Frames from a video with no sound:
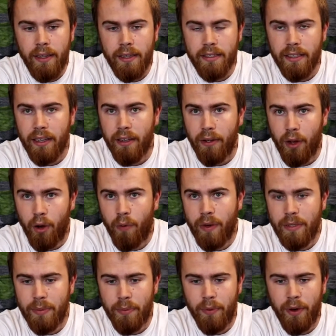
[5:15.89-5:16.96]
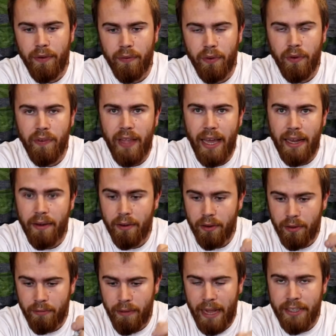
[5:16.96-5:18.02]
So always be mindful of that.
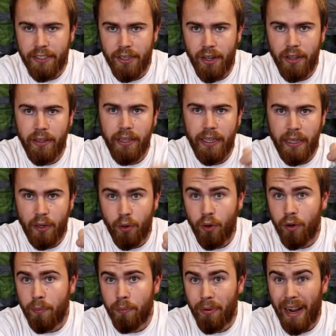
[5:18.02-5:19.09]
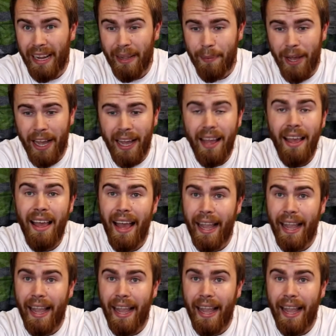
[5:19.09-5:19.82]
Ratchet only or breaker bar.